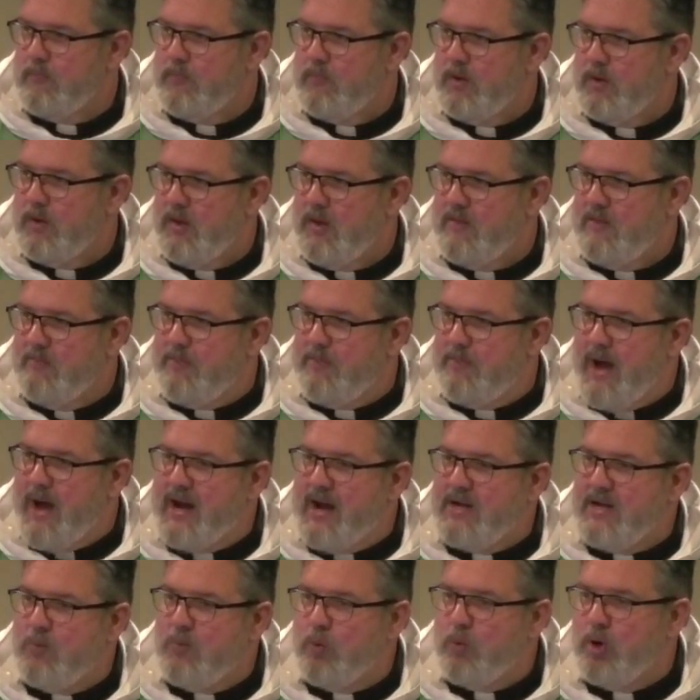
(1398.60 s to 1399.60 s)
The
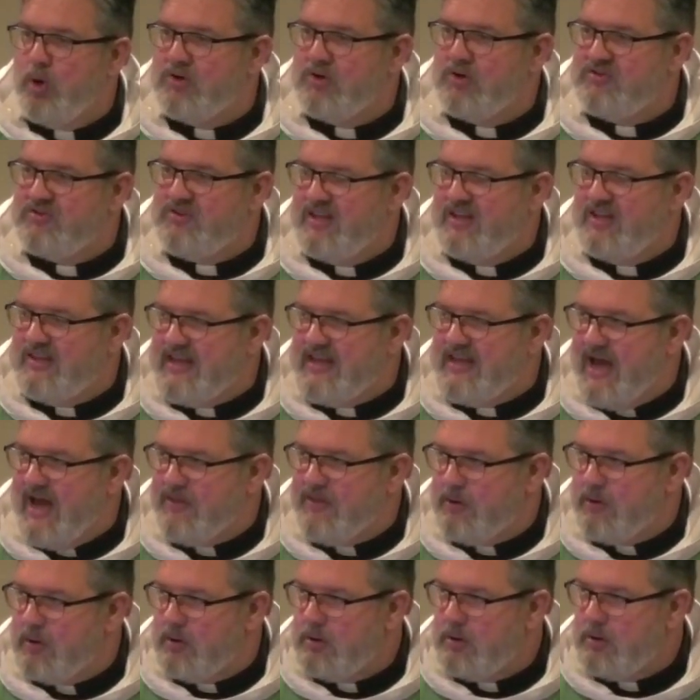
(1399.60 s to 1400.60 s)
body works
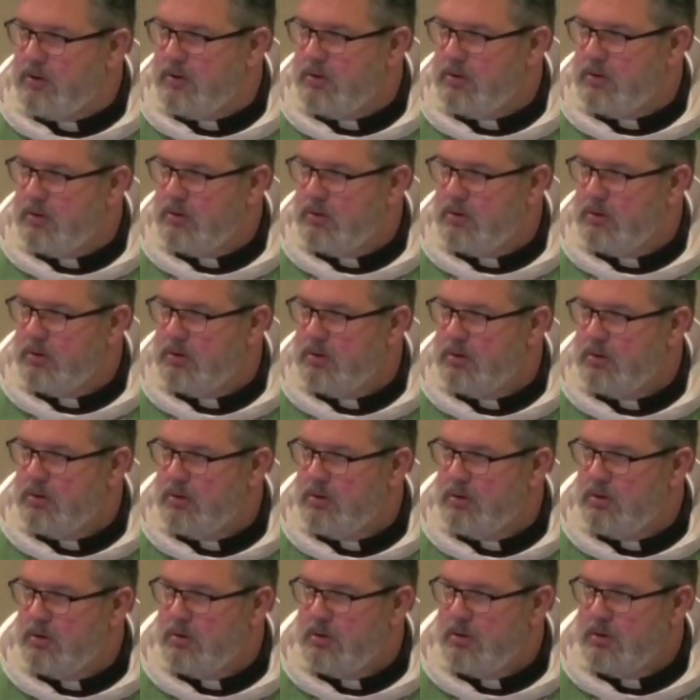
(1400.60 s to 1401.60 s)
together.
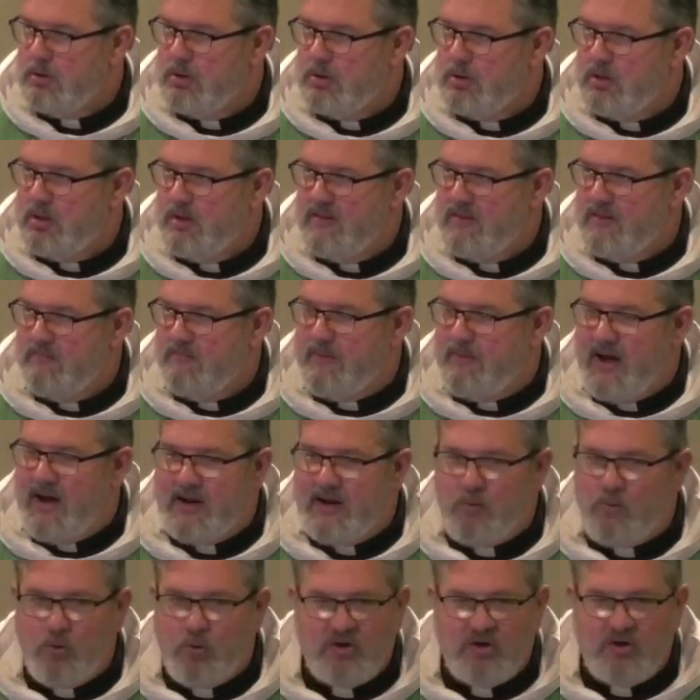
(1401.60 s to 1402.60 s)
The body
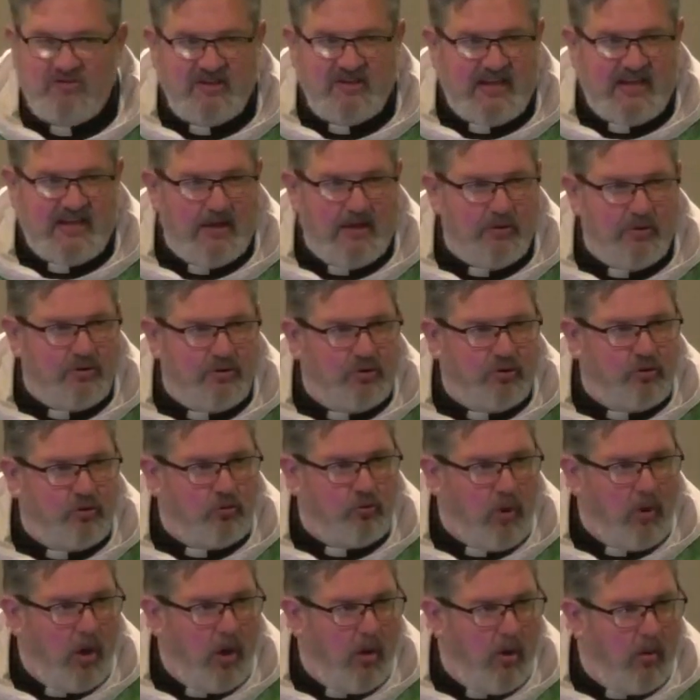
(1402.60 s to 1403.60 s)
works together to
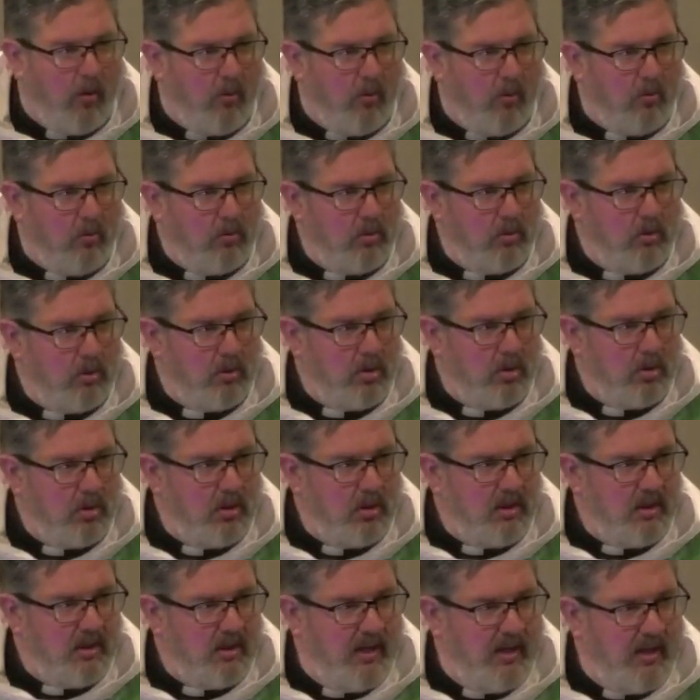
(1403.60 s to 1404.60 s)
grow
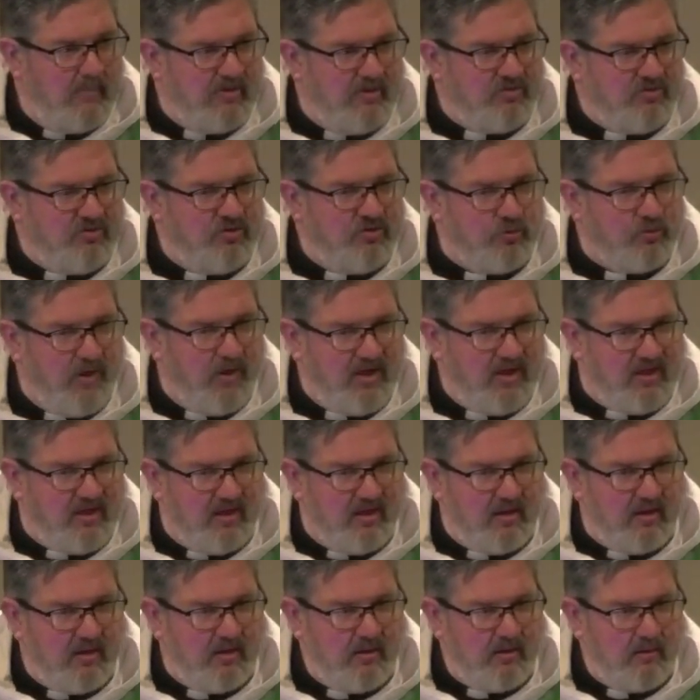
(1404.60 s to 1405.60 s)
and be
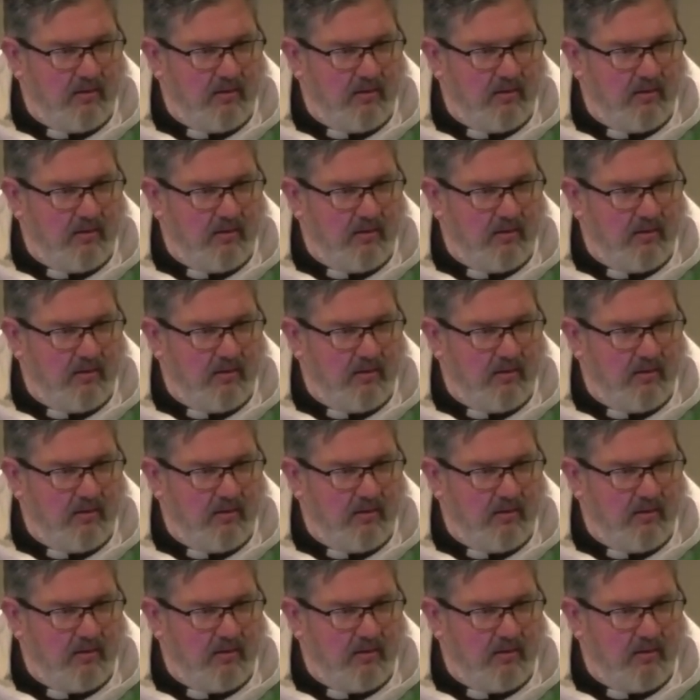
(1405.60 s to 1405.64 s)
strengthened.